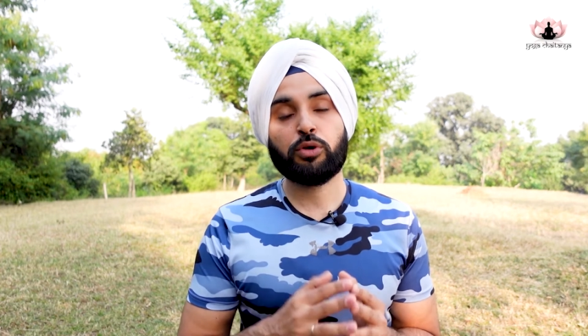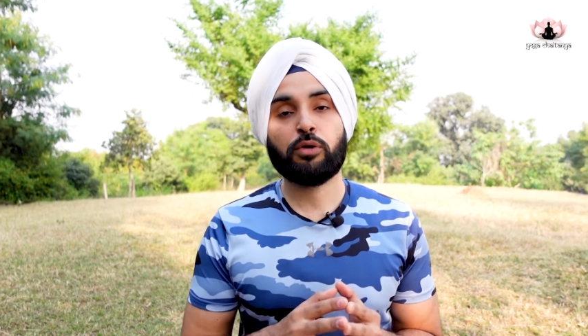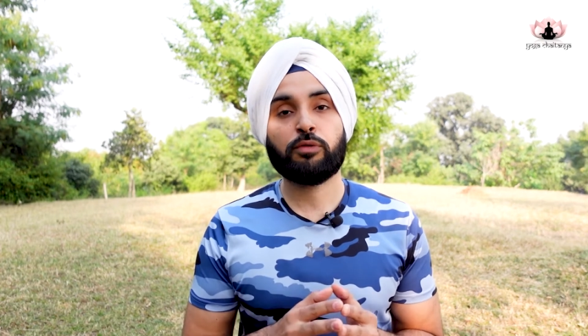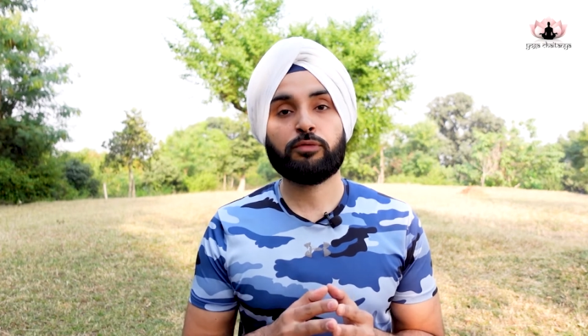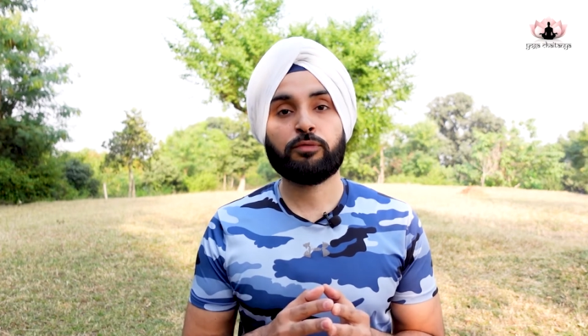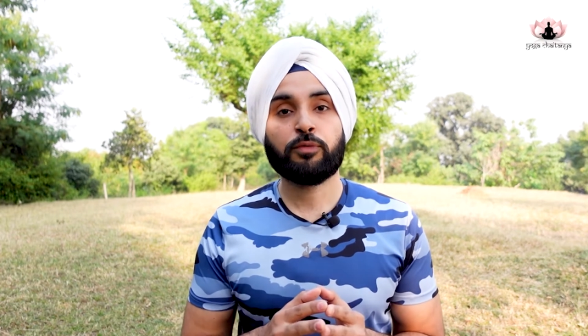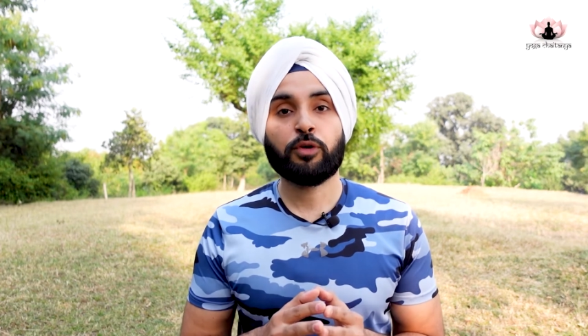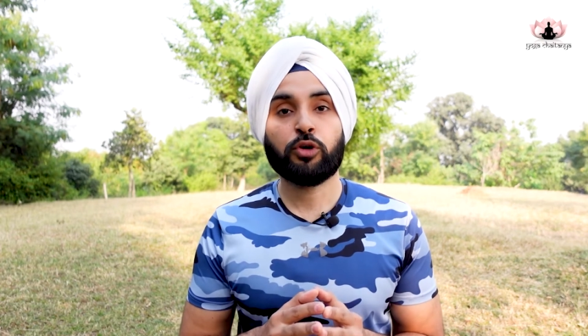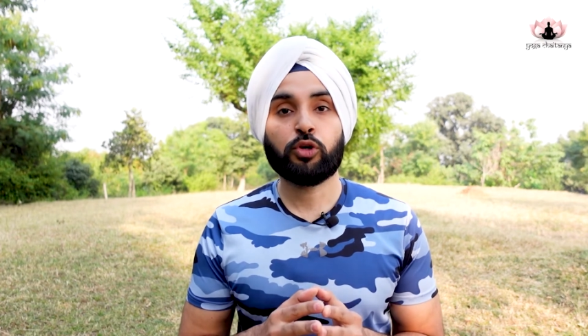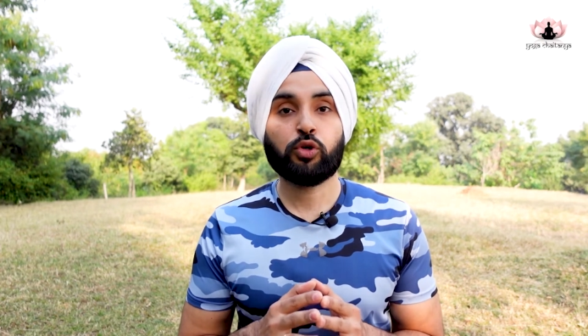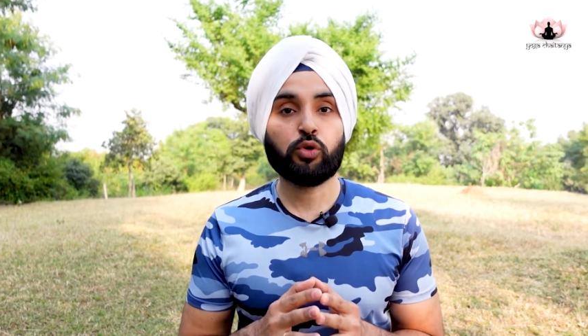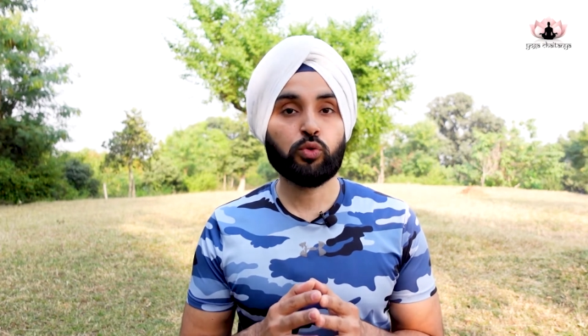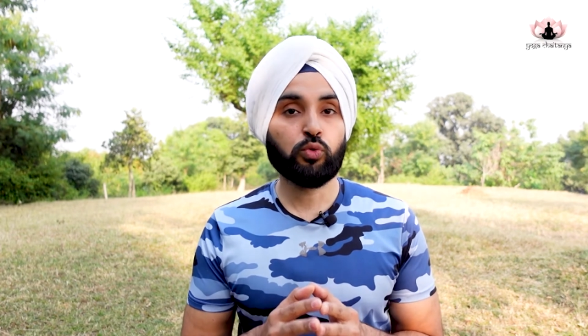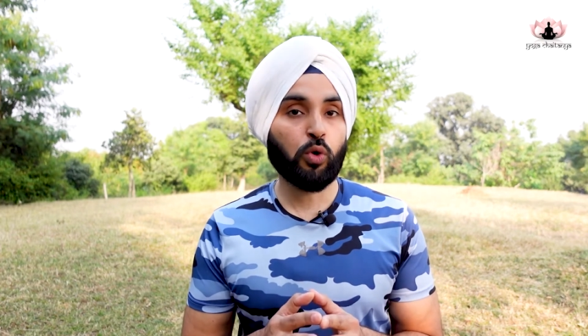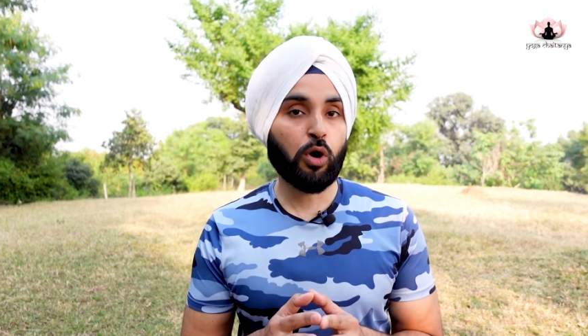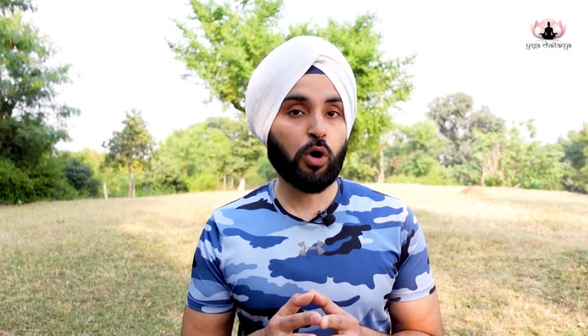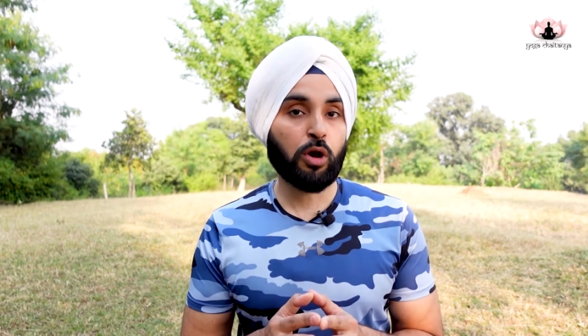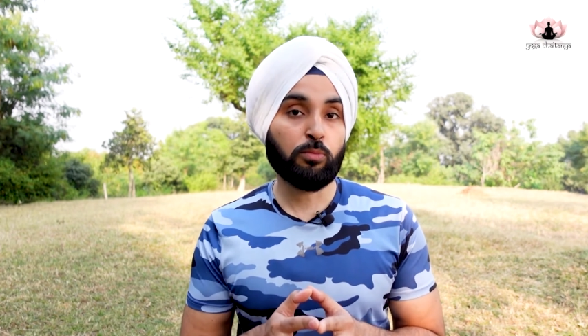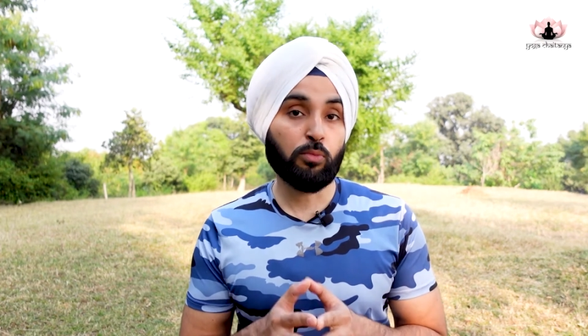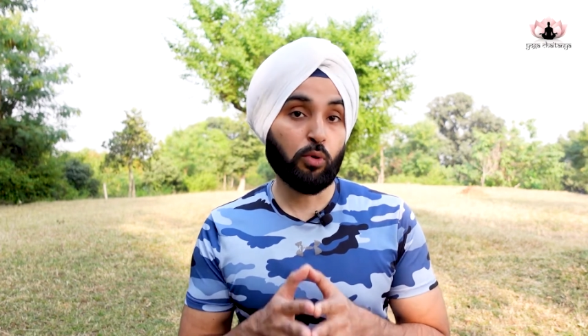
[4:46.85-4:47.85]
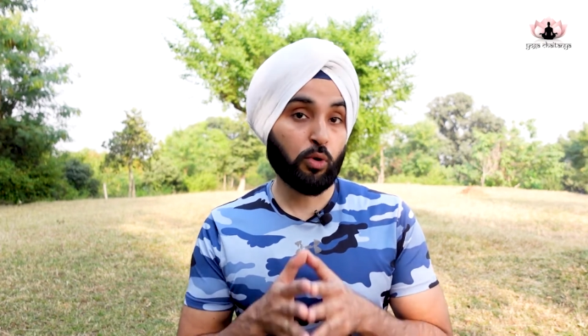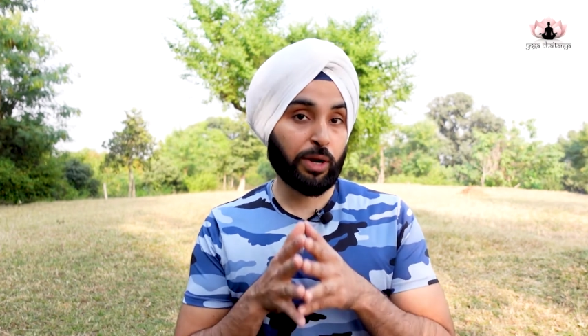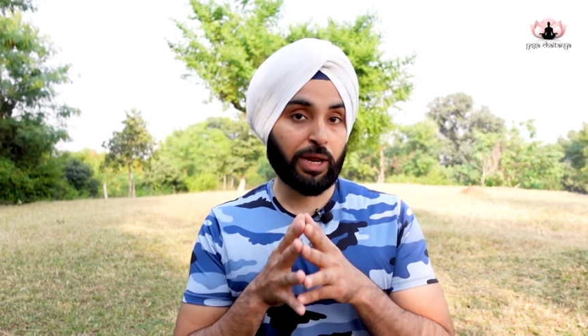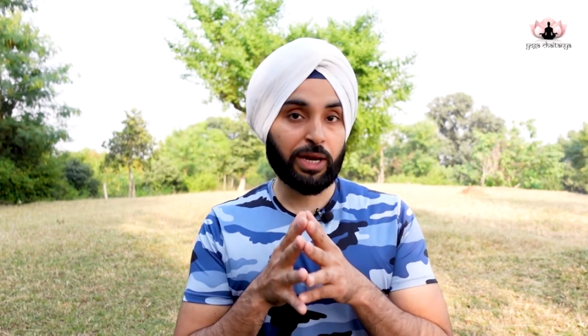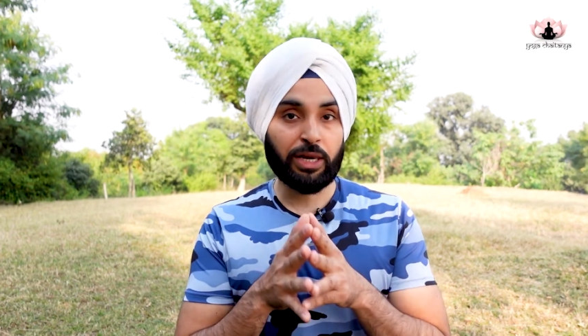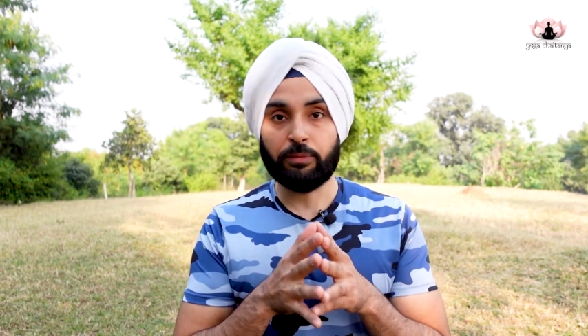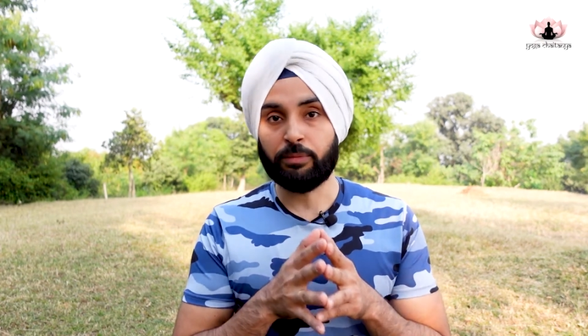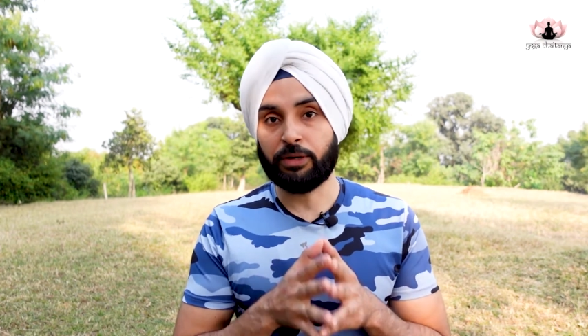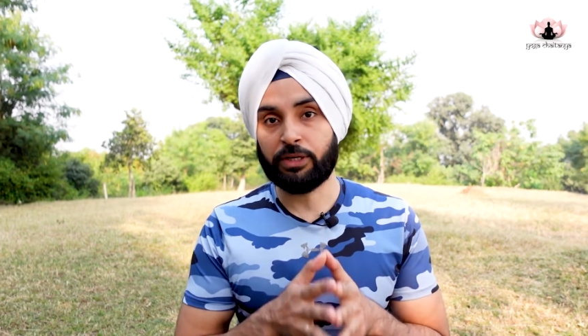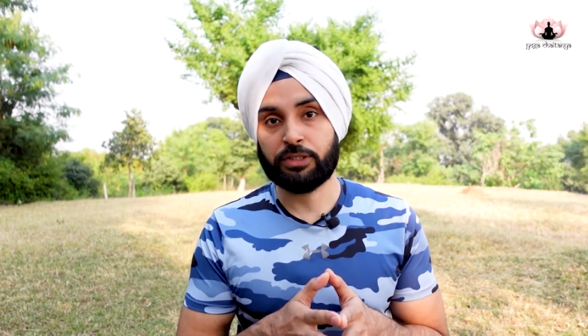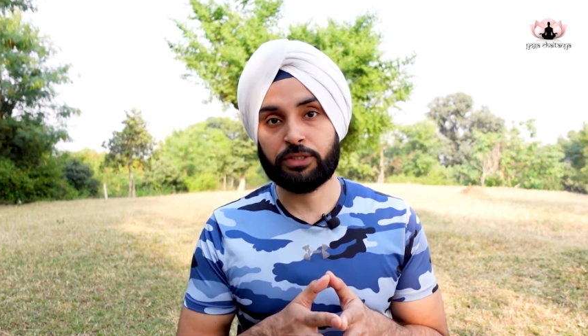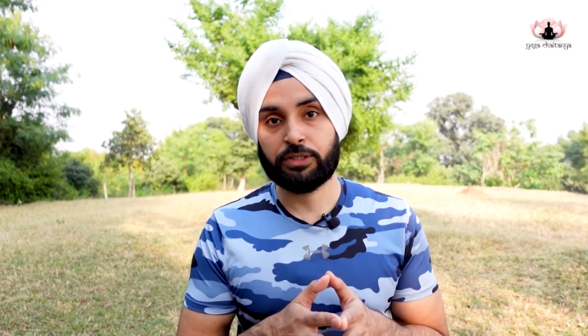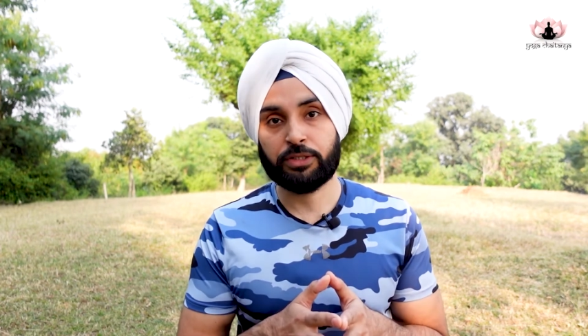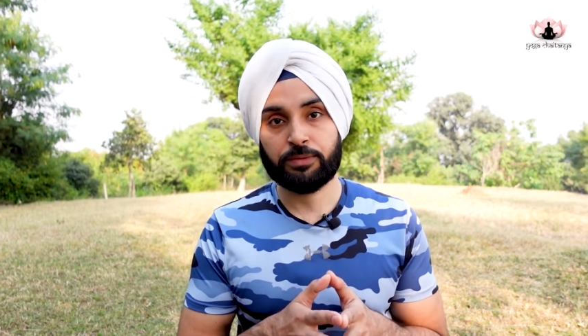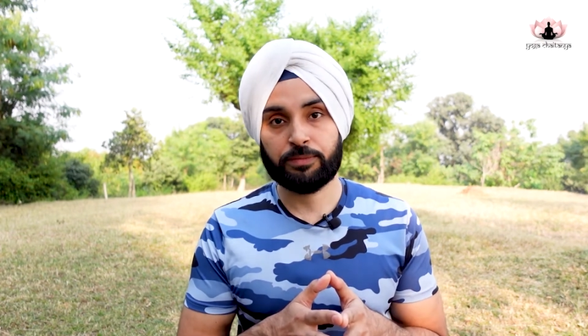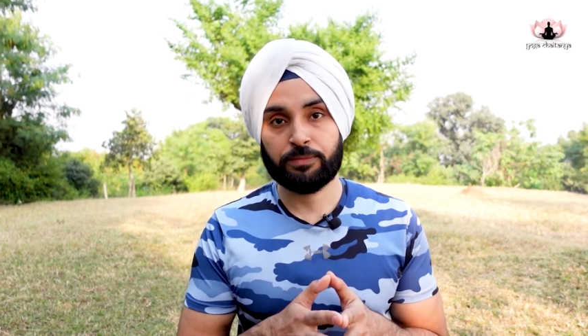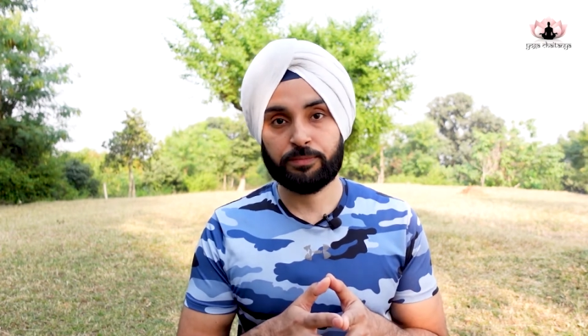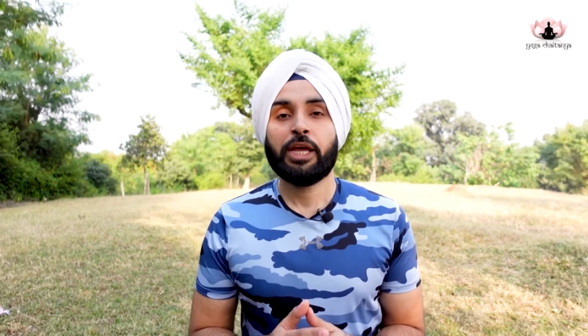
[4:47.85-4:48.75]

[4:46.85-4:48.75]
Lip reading: of two or more elements.